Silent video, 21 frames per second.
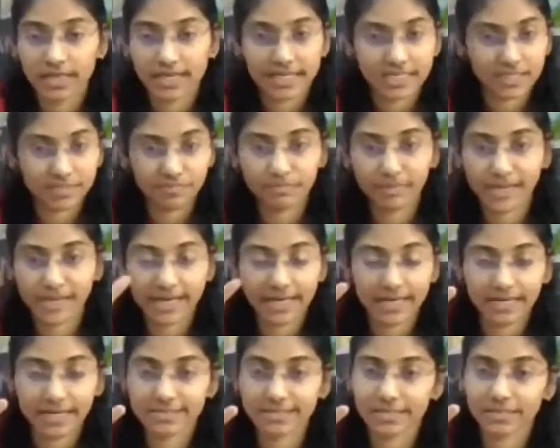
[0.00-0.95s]
His brain
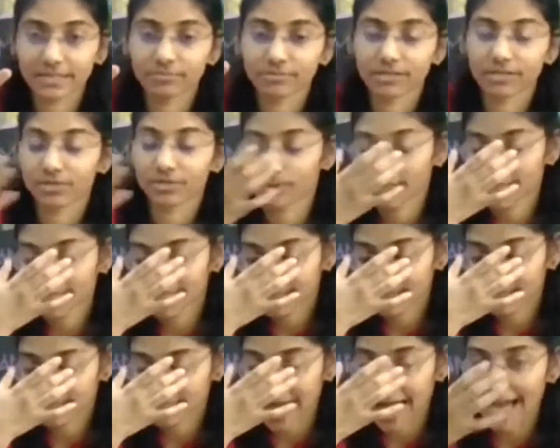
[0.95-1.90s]
doesn't work, only
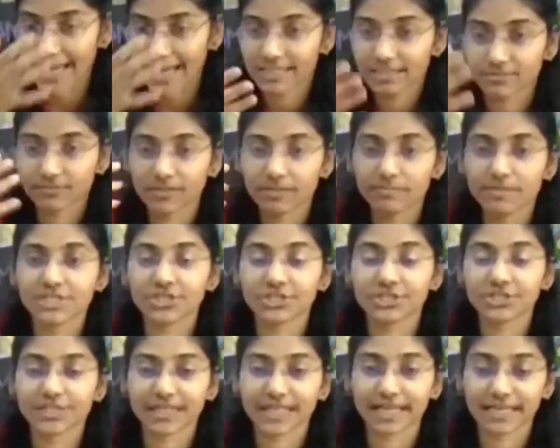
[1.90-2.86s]
his eyes will be
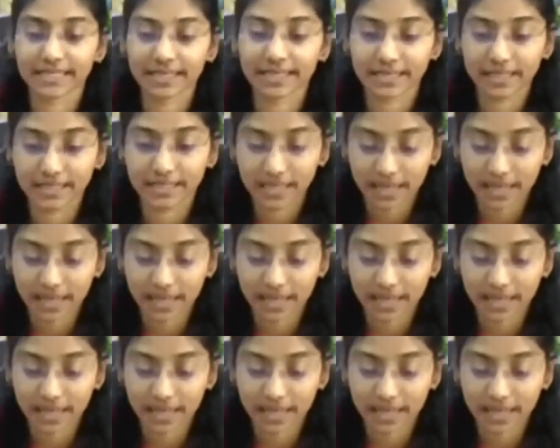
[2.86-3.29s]
strained